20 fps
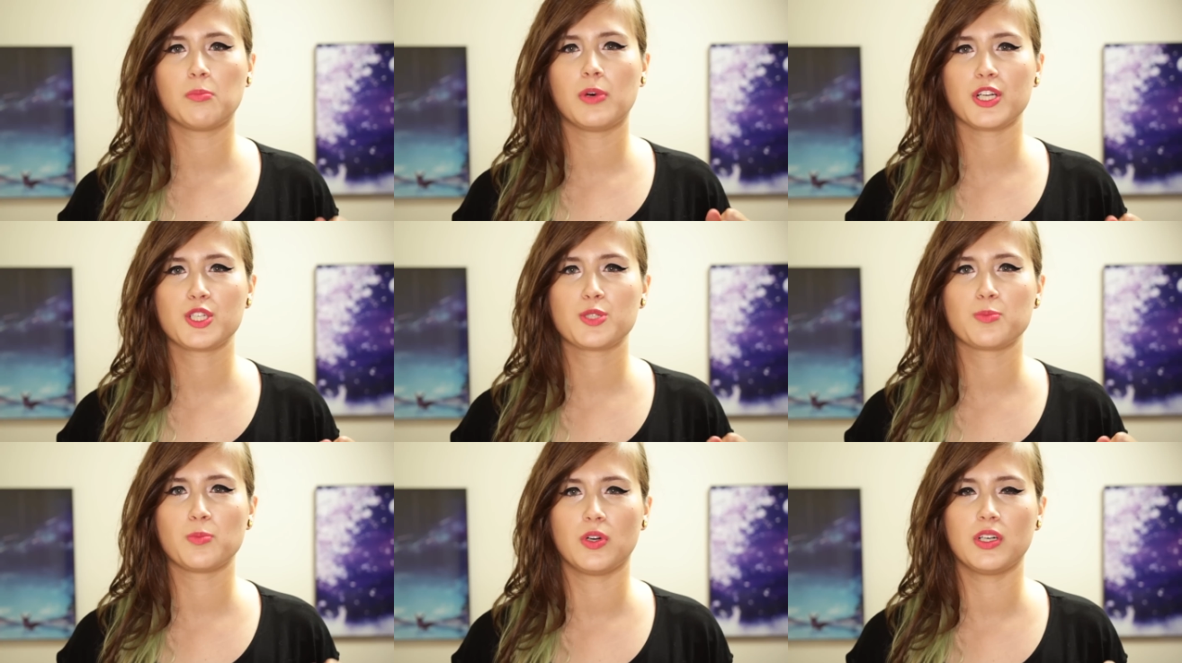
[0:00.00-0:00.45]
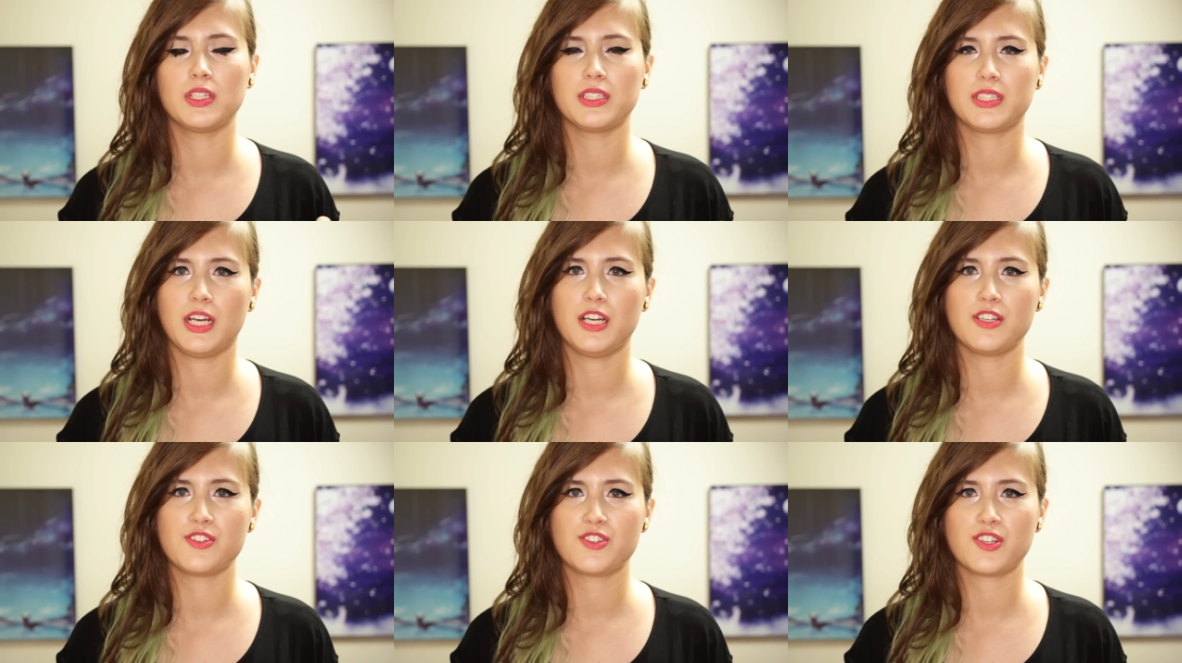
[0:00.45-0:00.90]
much more
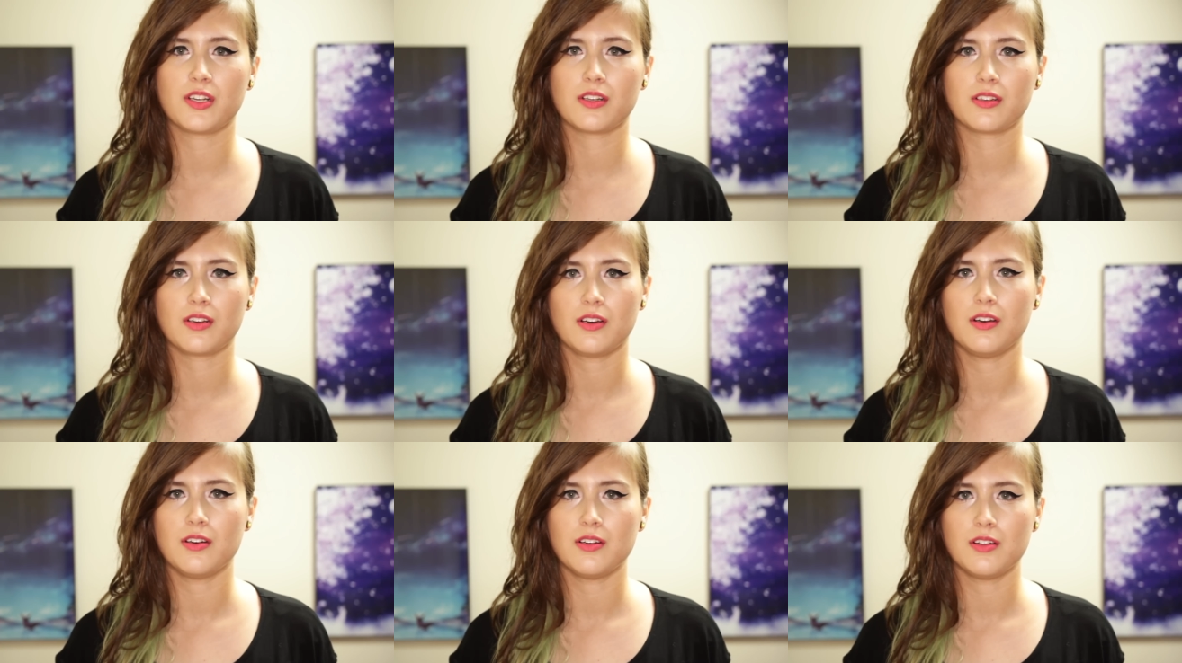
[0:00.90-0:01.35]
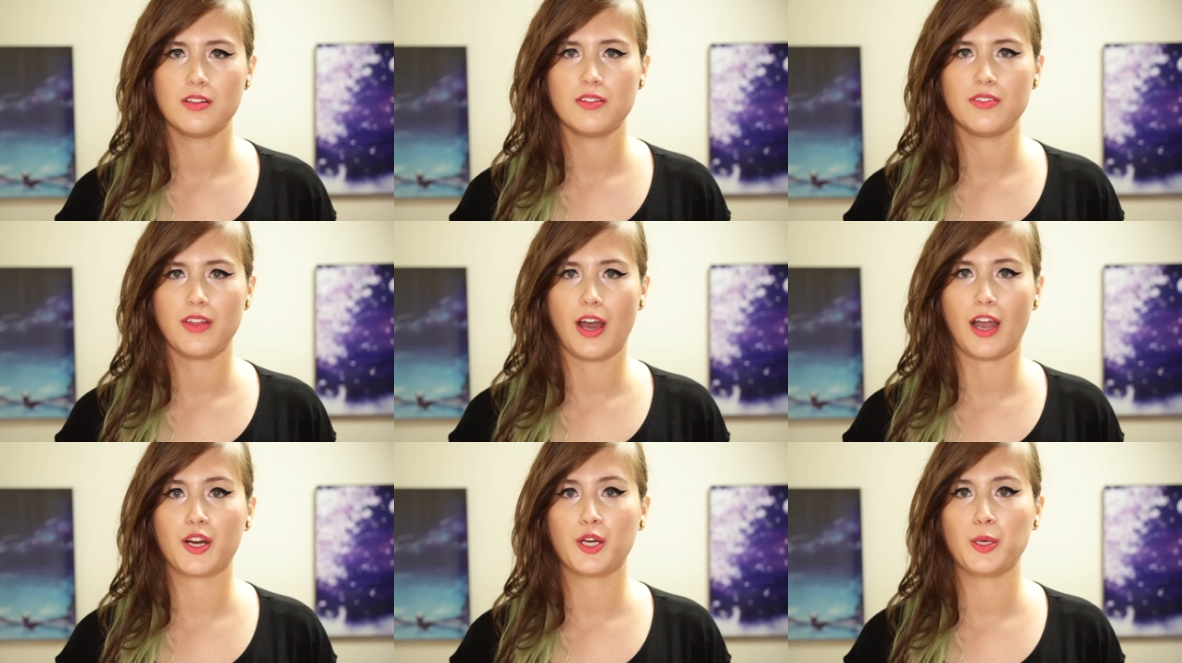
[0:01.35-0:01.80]
attention
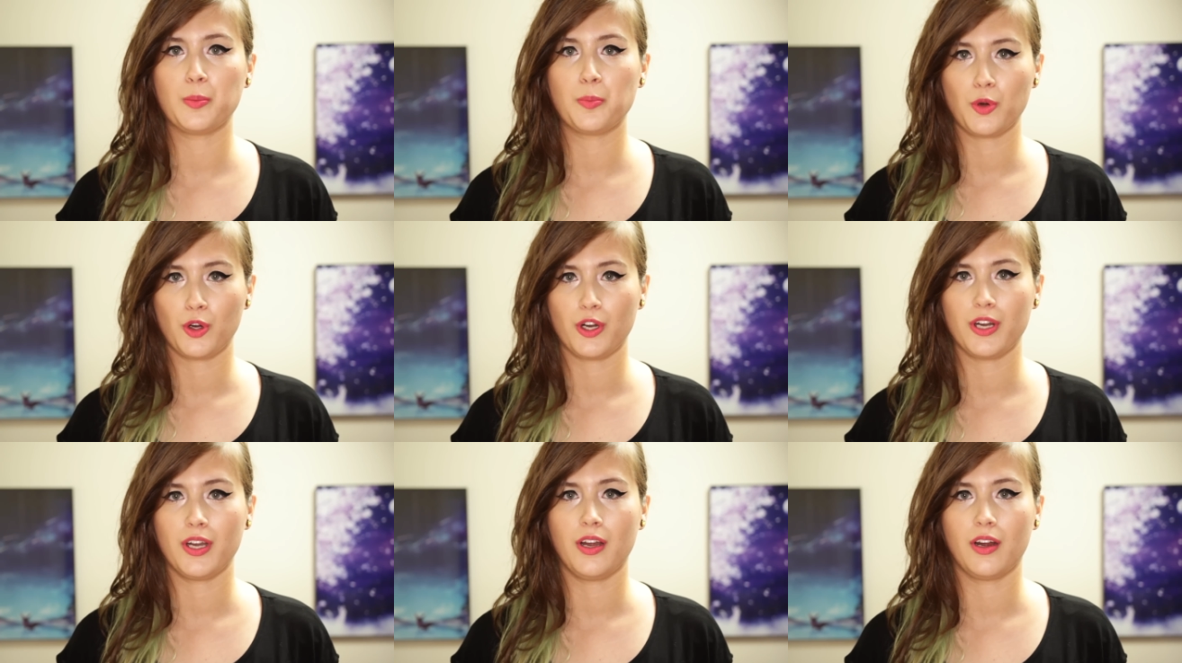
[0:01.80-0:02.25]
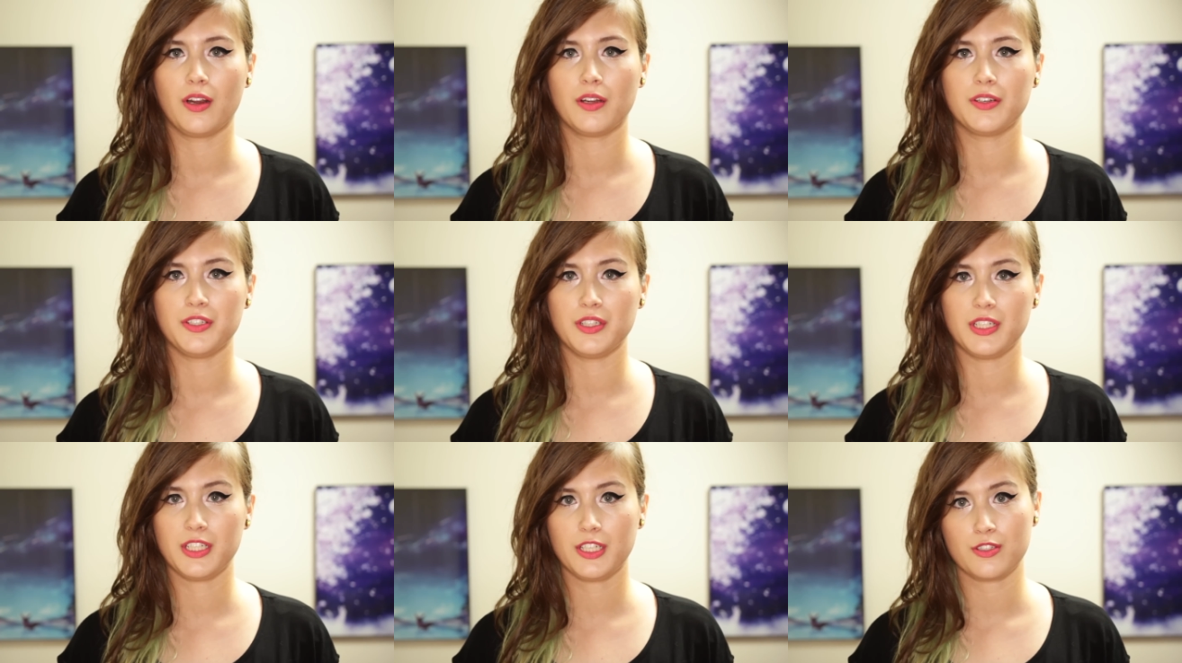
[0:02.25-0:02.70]
that could bring
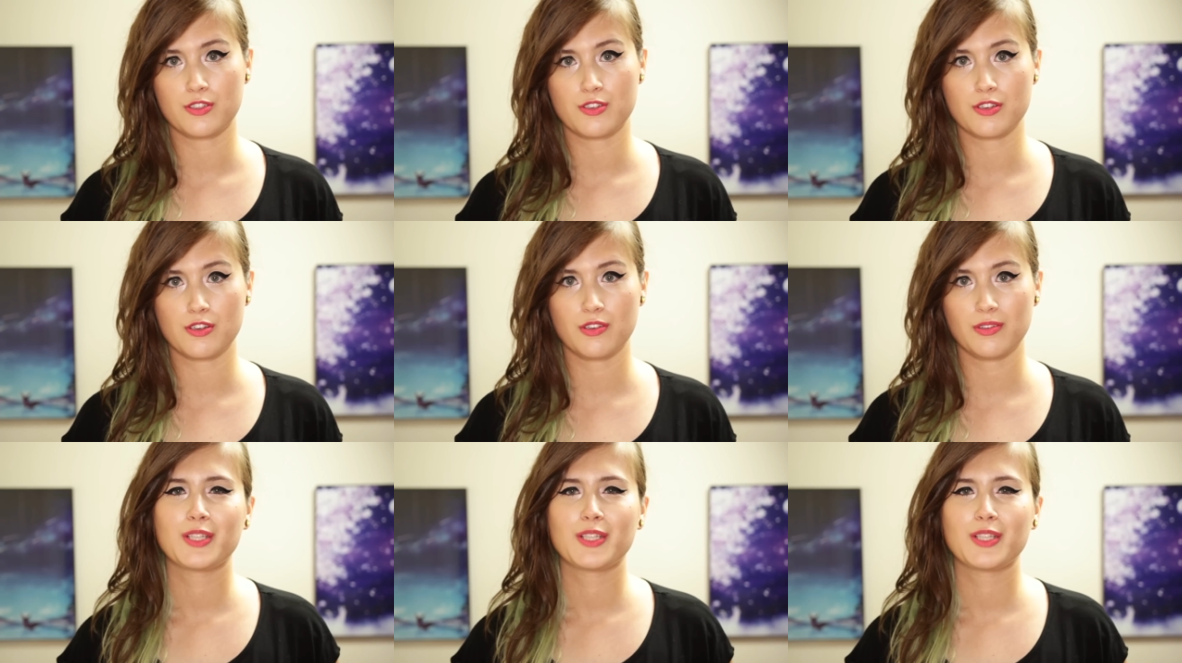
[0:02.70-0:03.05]
to the issue.